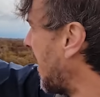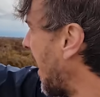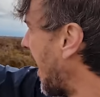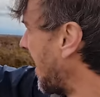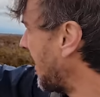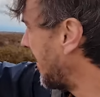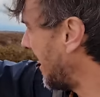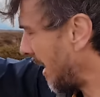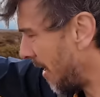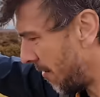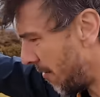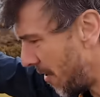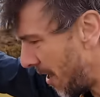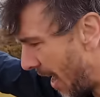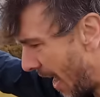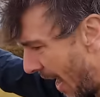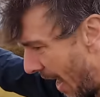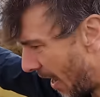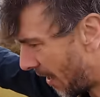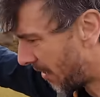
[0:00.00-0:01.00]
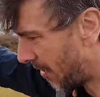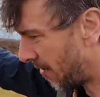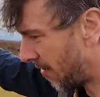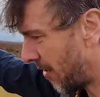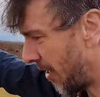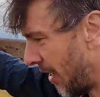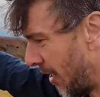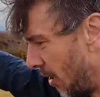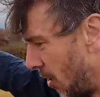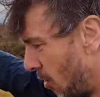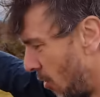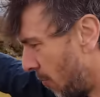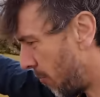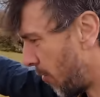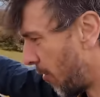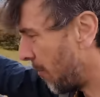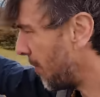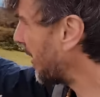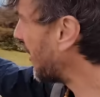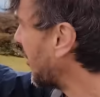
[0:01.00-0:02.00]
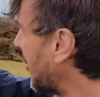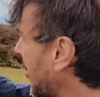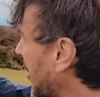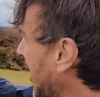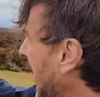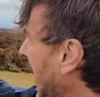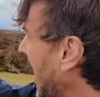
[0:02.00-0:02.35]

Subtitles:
and down there, I don't think you can probably see